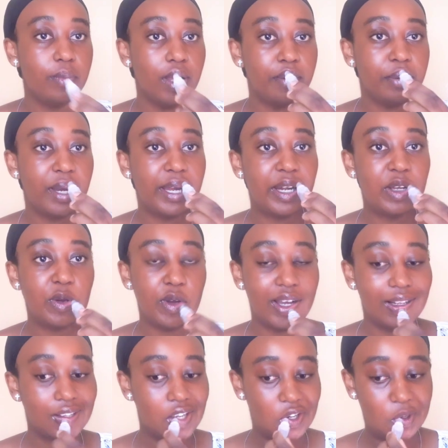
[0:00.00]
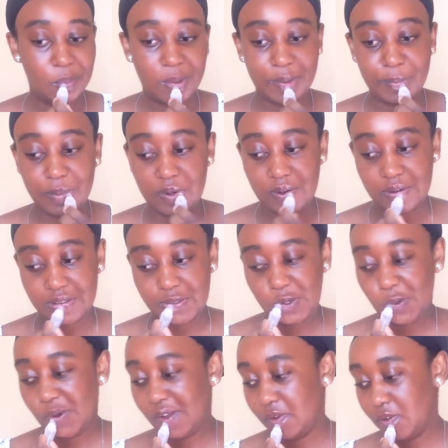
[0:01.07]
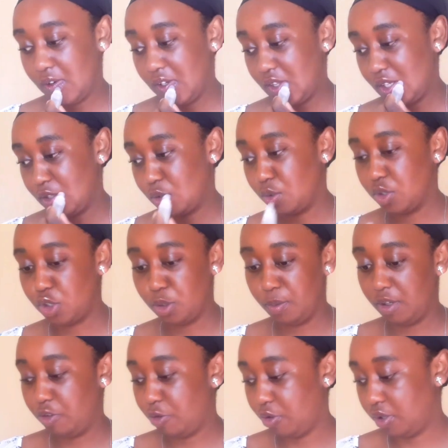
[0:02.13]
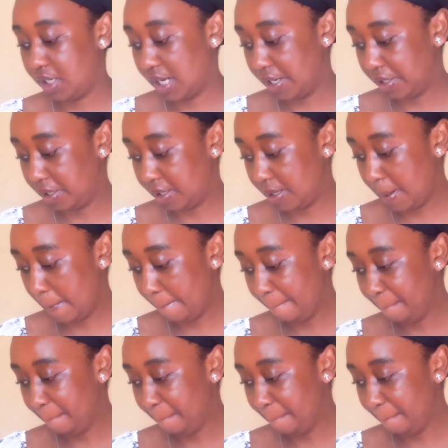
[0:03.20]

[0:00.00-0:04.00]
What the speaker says: I'll carry my book because I don't have anything to watch on my phone currently.